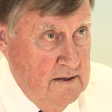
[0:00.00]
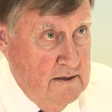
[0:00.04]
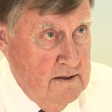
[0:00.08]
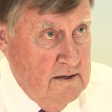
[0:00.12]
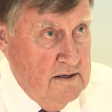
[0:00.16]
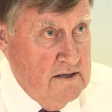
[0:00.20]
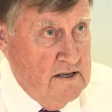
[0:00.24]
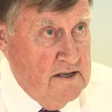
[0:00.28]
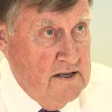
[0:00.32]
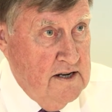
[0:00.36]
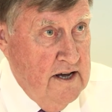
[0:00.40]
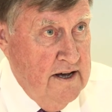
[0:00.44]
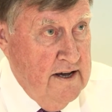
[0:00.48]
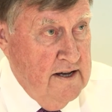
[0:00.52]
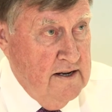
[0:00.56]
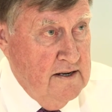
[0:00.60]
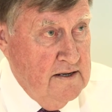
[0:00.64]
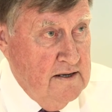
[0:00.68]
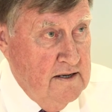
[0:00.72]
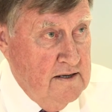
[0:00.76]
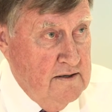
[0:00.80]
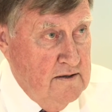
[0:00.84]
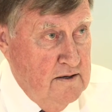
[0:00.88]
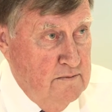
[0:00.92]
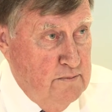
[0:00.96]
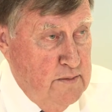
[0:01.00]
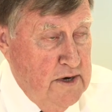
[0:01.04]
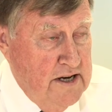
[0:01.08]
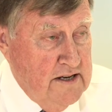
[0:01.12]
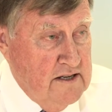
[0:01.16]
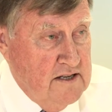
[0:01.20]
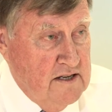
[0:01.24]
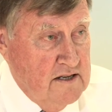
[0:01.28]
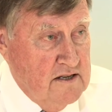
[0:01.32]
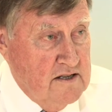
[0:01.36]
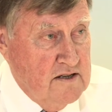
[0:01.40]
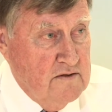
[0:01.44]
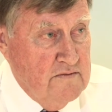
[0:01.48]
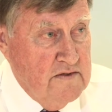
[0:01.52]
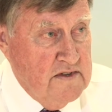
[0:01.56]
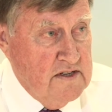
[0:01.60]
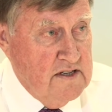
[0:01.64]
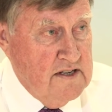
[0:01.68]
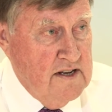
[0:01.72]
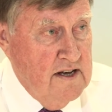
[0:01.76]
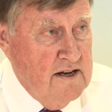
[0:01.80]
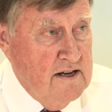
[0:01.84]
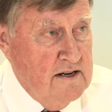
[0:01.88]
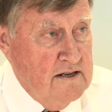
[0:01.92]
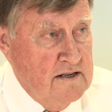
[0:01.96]
The basics of the
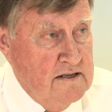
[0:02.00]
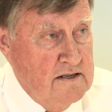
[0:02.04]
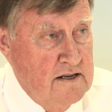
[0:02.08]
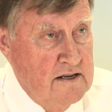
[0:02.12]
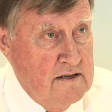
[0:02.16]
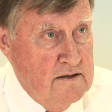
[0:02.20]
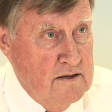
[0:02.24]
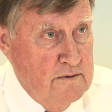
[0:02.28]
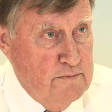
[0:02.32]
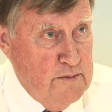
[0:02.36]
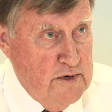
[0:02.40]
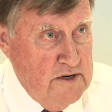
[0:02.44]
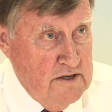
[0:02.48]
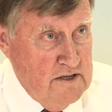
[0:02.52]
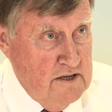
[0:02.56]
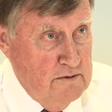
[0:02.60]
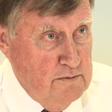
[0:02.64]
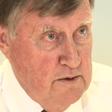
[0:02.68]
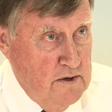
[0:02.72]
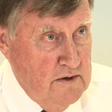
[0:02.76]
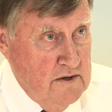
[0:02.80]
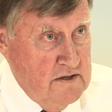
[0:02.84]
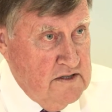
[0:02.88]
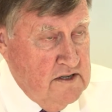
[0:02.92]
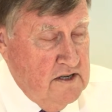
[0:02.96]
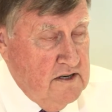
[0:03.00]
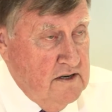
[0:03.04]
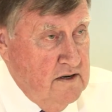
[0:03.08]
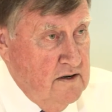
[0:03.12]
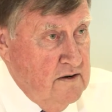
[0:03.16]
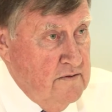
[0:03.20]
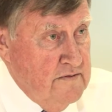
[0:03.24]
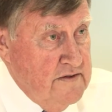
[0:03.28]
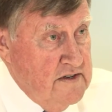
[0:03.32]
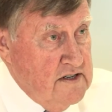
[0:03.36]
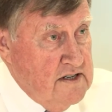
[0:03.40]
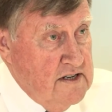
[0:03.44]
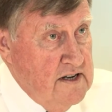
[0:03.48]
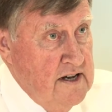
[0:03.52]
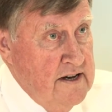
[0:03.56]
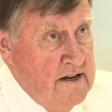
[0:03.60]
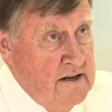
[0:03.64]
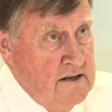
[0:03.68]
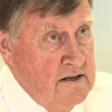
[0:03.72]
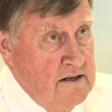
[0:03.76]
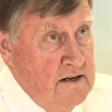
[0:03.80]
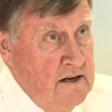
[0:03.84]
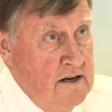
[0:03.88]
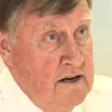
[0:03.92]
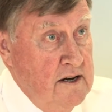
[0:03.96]
standard and the principles of the
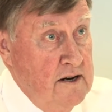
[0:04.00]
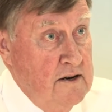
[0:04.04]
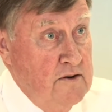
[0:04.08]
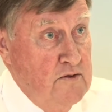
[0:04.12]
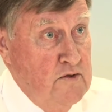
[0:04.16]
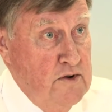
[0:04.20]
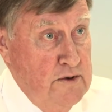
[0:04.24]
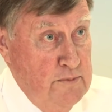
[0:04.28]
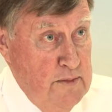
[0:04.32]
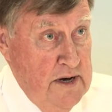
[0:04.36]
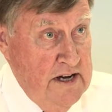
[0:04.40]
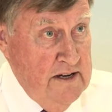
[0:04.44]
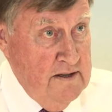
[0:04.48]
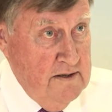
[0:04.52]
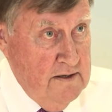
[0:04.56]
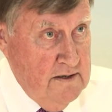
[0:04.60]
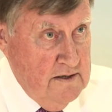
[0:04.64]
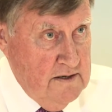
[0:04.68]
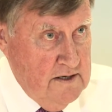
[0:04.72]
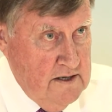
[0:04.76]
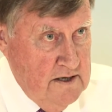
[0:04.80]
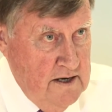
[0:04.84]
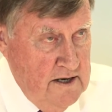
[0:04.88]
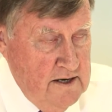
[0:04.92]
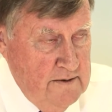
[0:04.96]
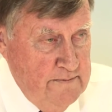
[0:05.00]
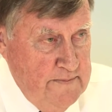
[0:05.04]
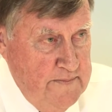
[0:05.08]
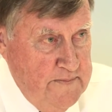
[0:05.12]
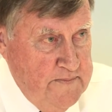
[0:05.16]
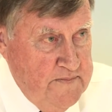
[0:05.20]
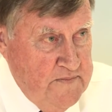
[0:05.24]
standard remain the same.